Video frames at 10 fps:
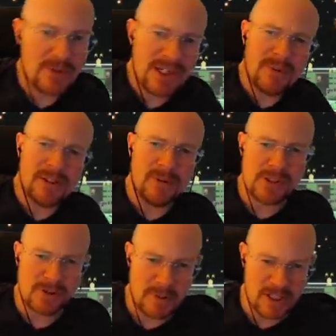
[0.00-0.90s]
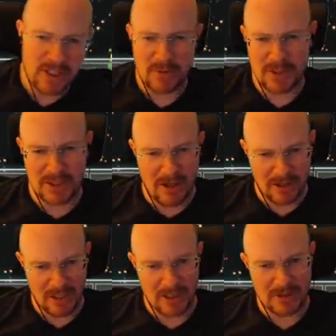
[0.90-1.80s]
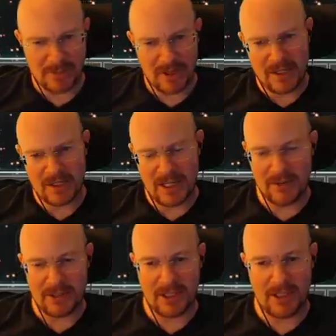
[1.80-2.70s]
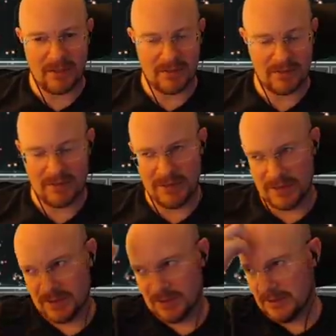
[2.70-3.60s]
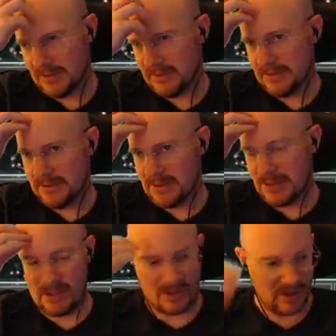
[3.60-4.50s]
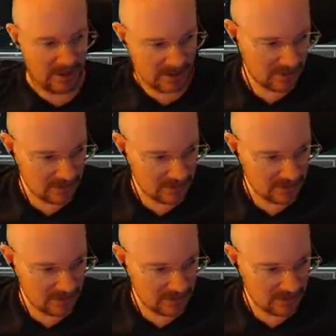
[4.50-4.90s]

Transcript: was that what the original space shuttle was called? The Enterprise? I was thinking Star Trek.